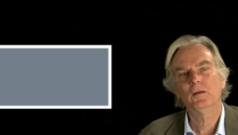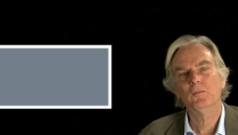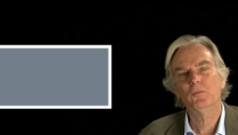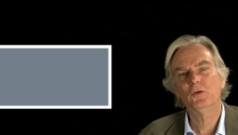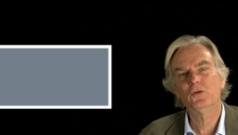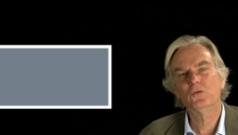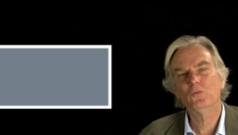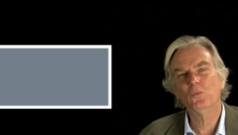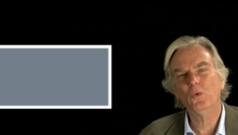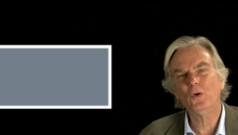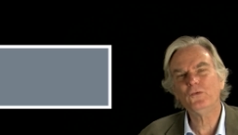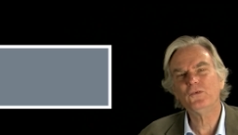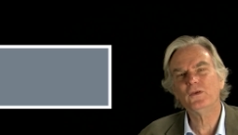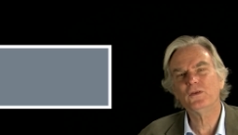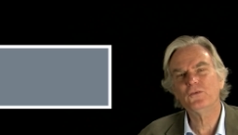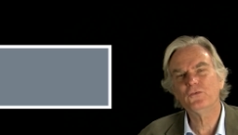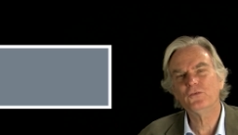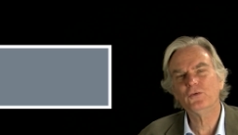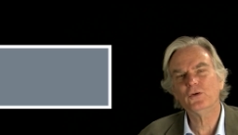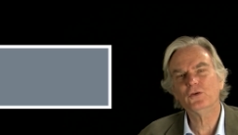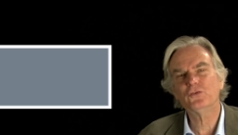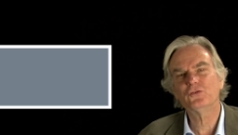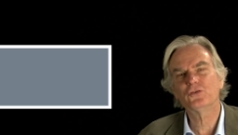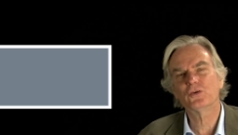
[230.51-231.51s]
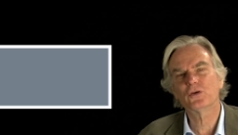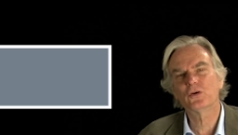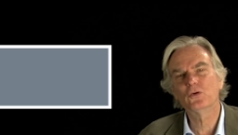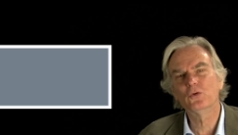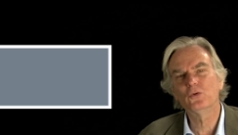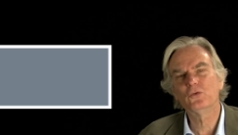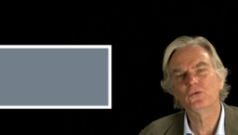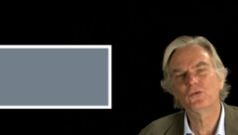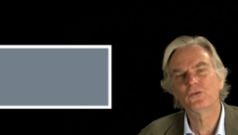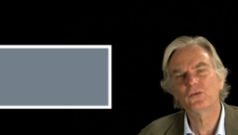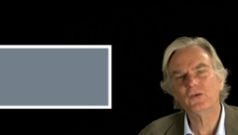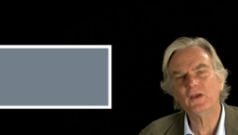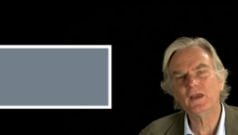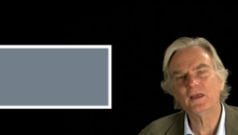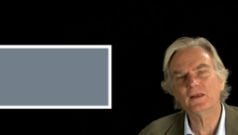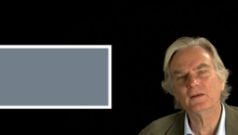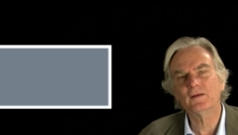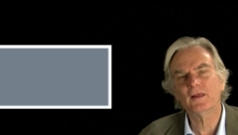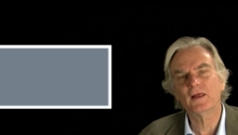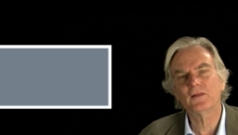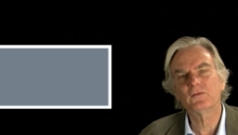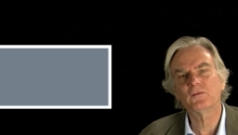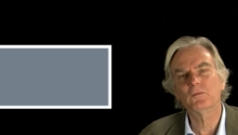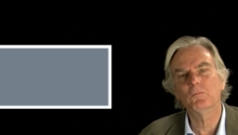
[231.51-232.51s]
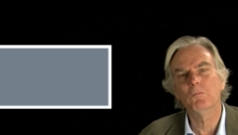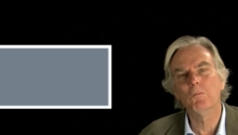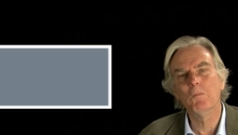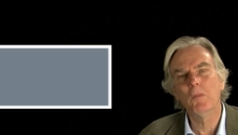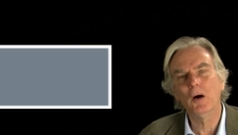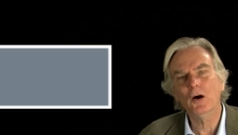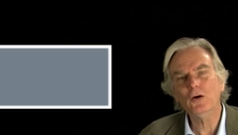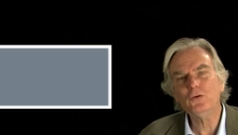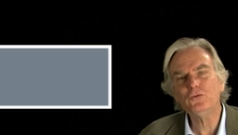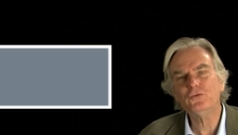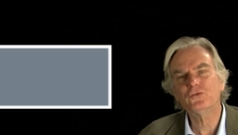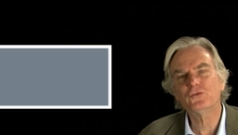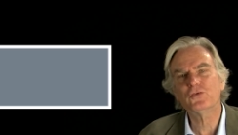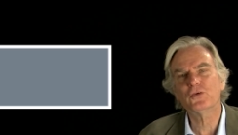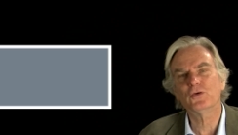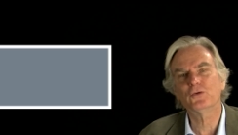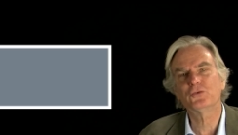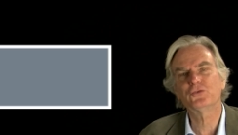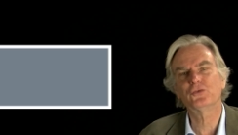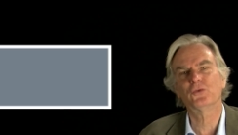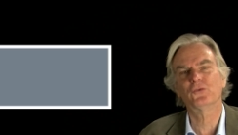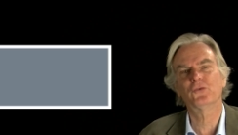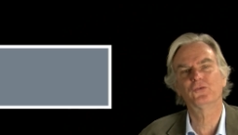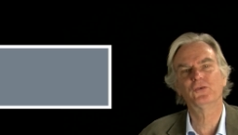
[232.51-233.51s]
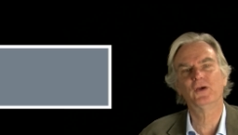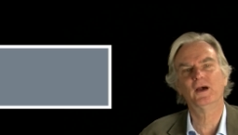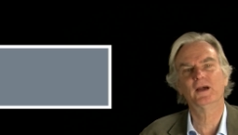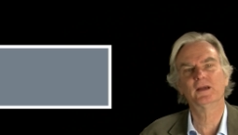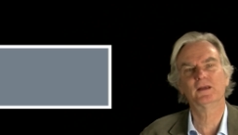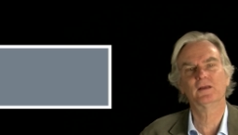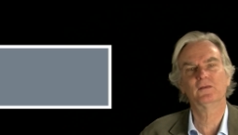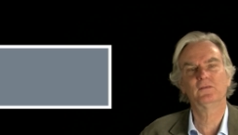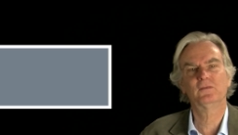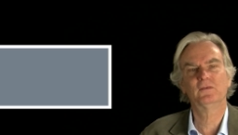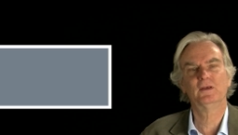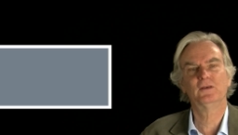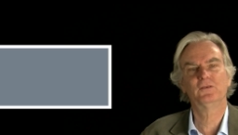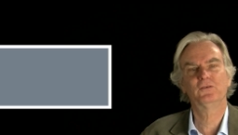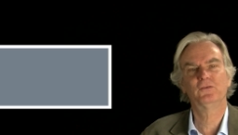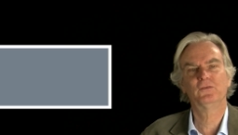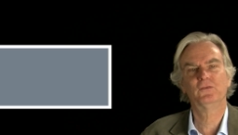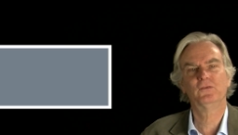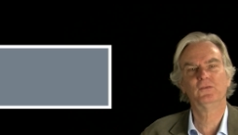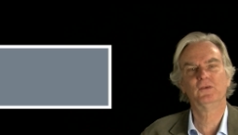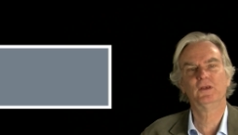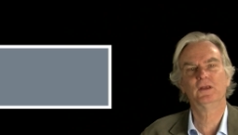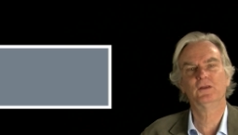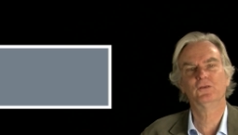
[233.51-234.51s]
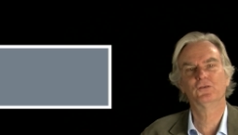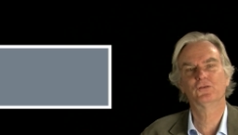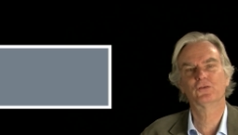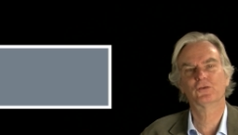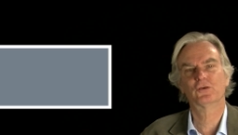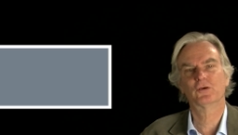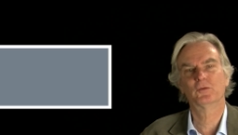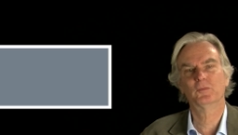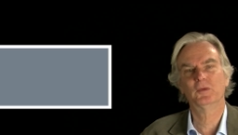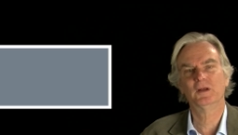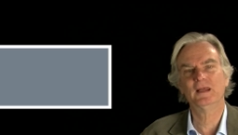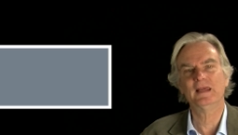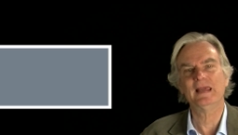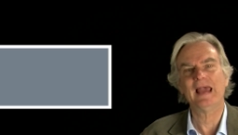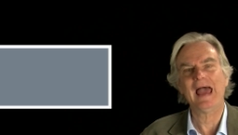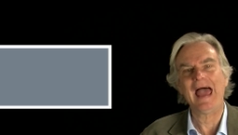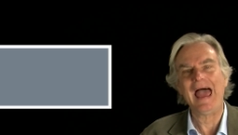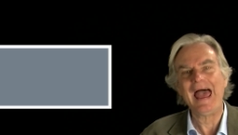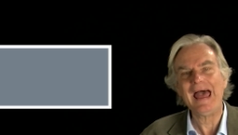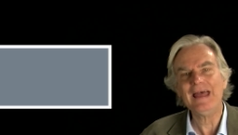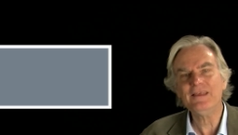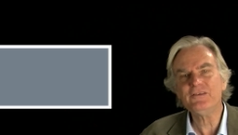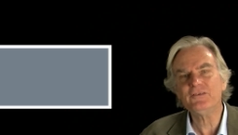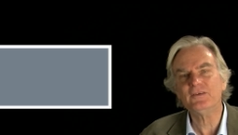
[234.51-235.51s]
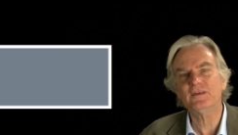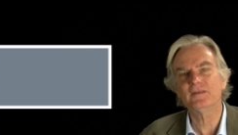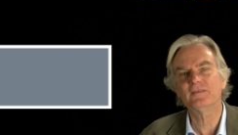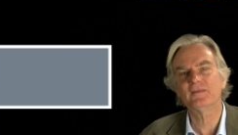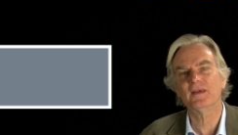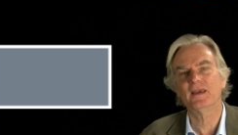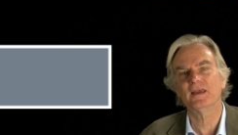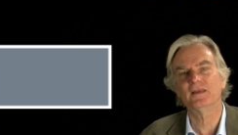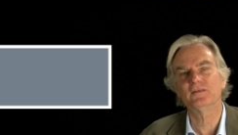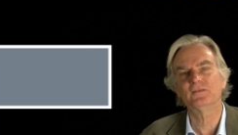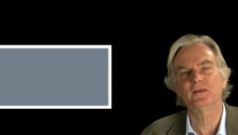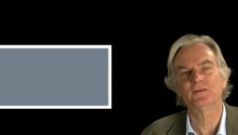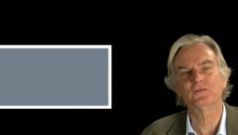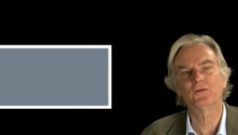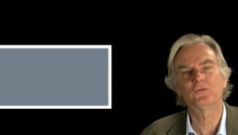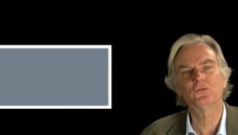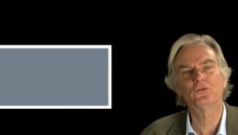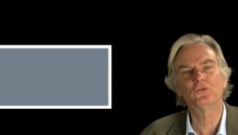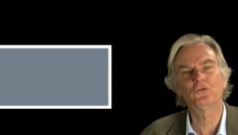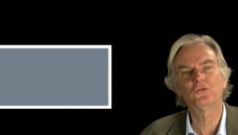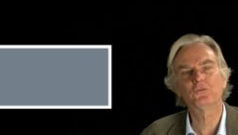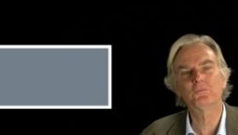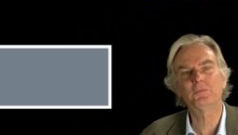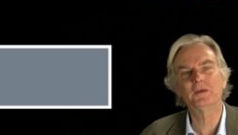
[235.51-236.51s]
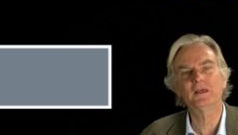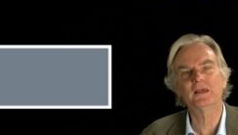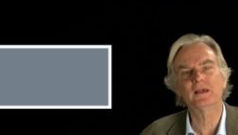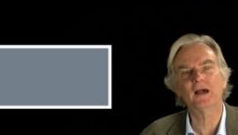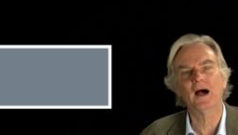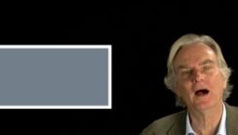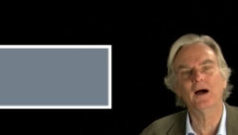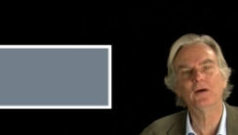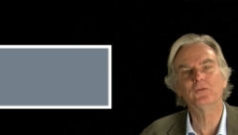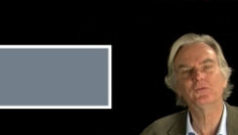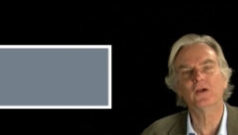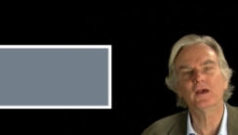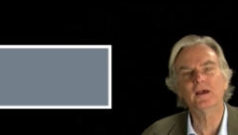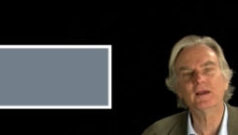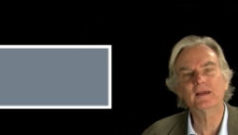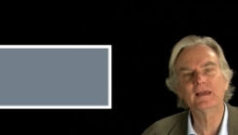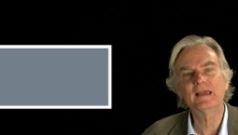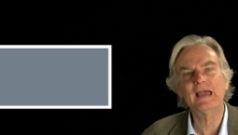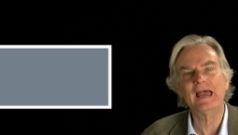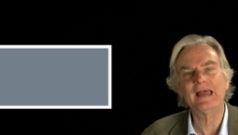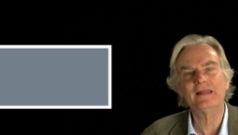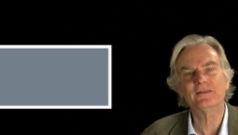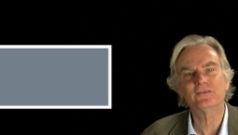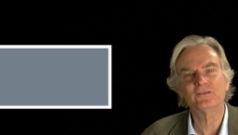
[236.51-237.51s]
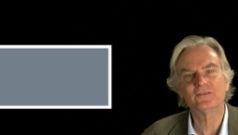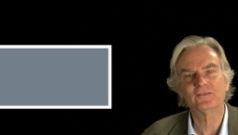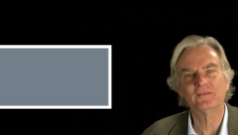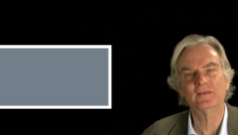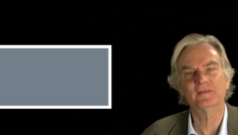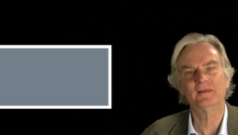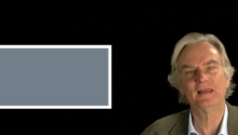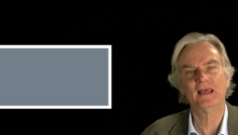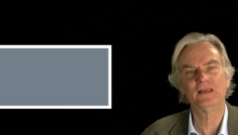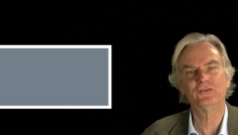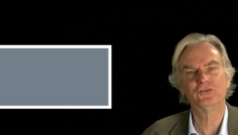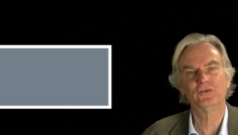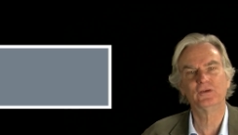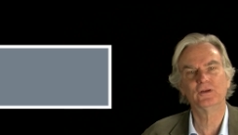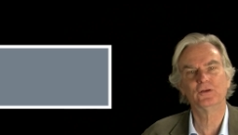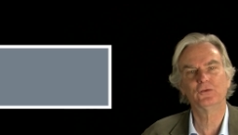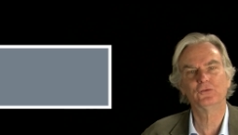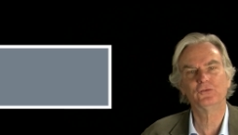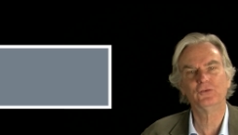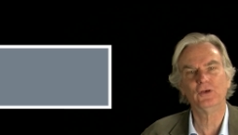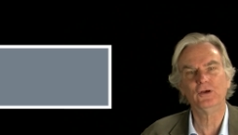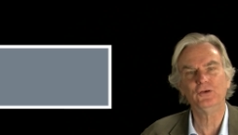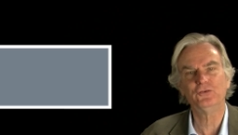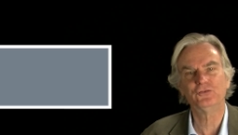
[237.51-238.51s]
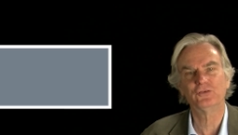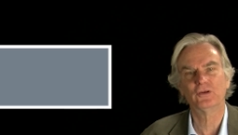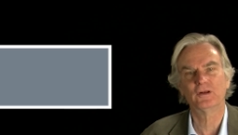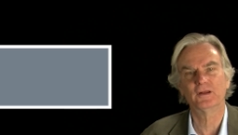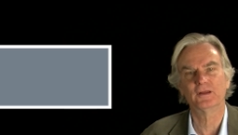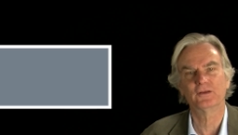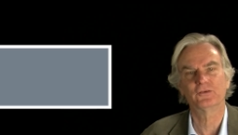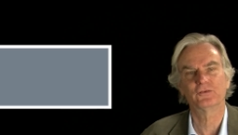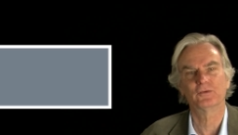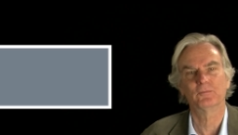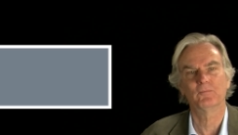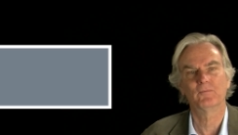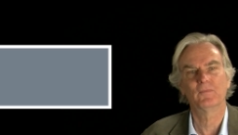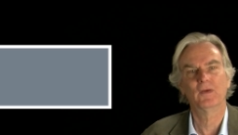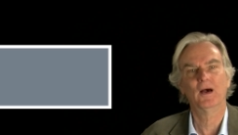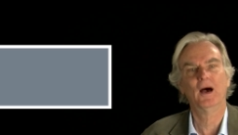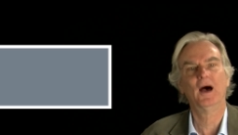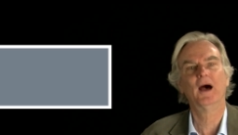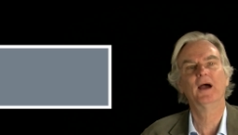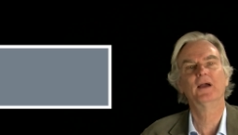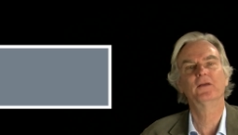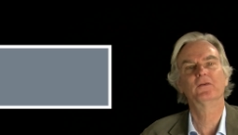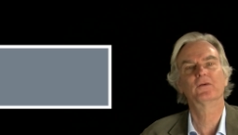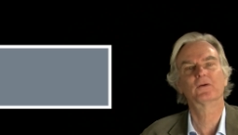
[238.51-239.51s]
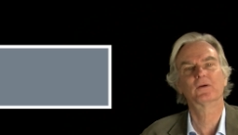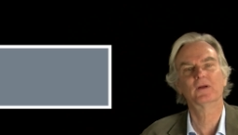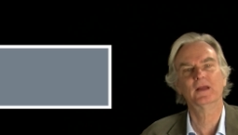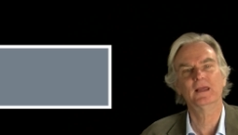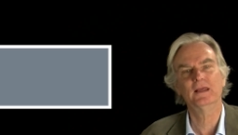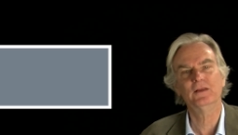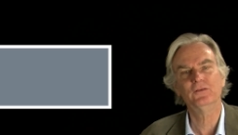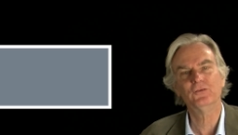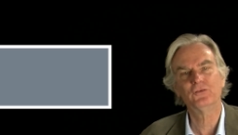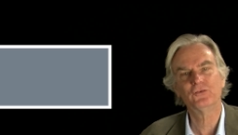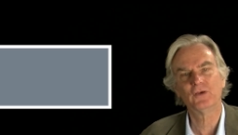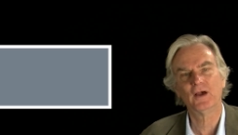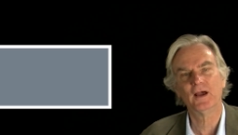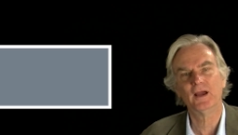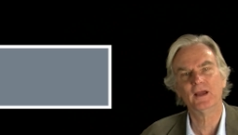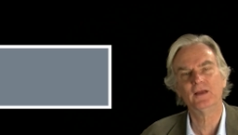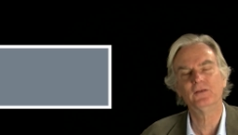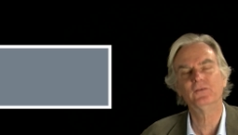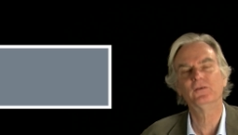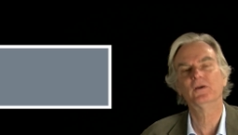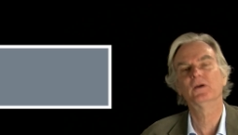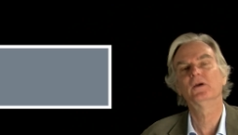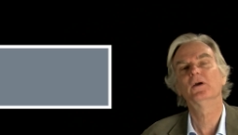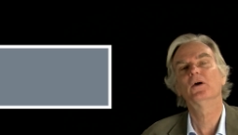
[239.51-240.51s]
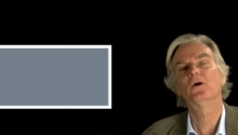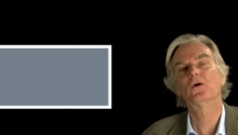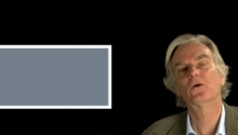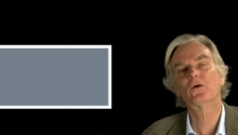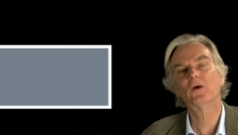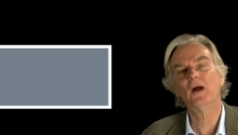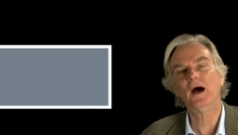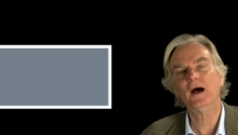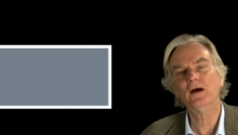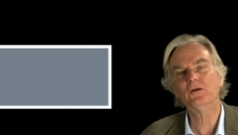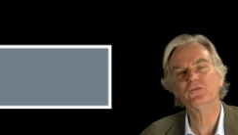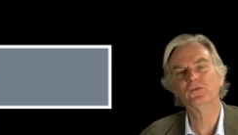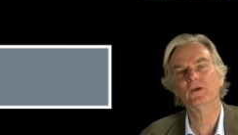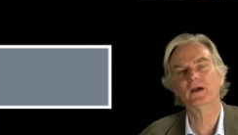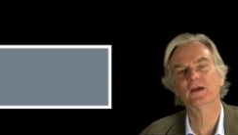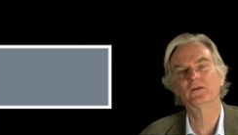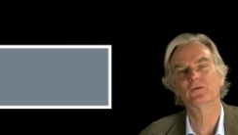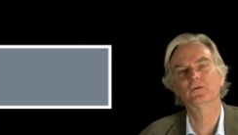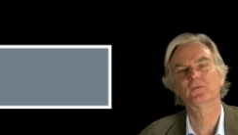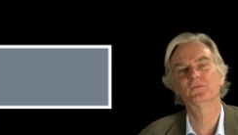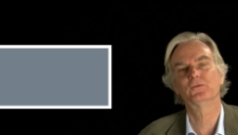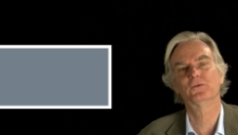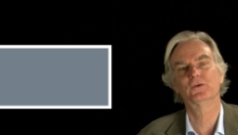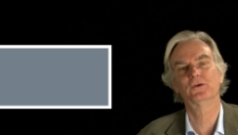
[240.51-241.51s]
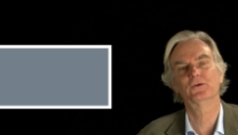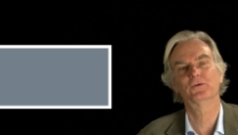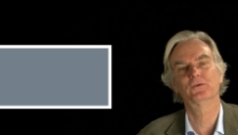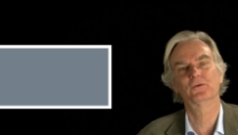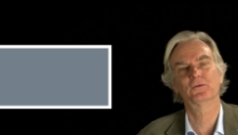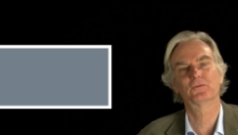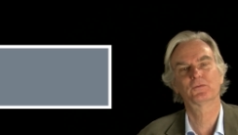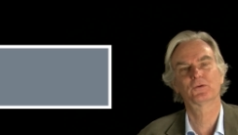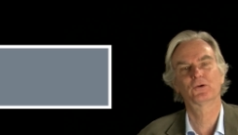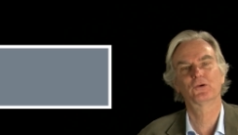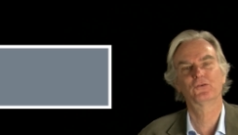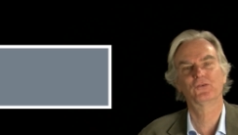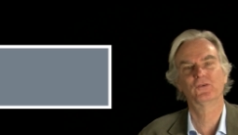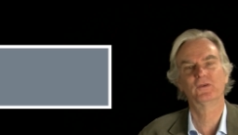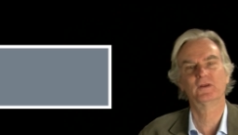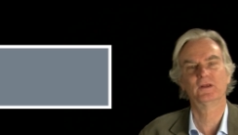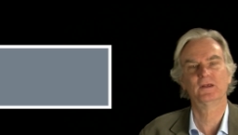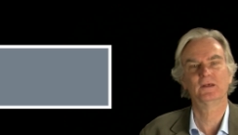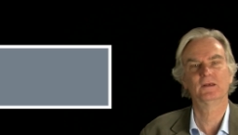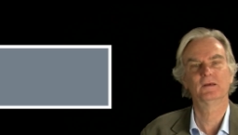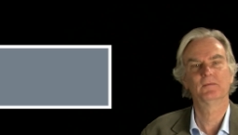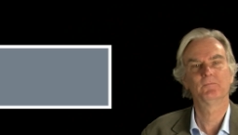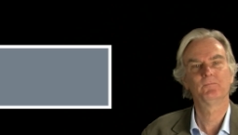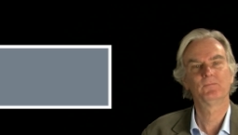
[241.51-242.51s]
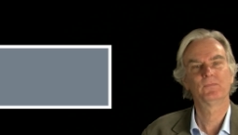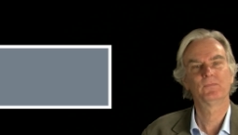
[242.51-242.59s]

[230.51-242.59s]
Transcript: But was it such a good thing that most social scientists in Germany hesitated to speak out against National Socialism, either inside or outside of the university?